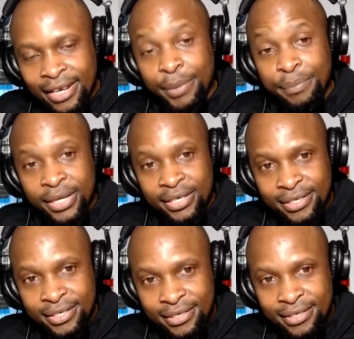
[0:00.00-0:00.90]

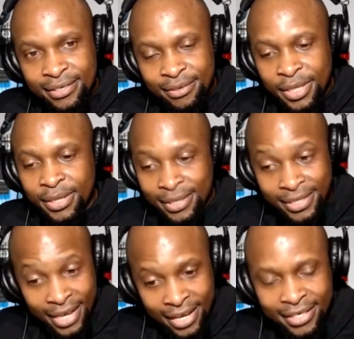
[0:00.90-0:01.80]
capabilities
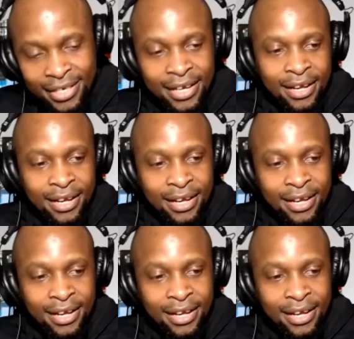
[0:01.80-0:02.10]
as yet,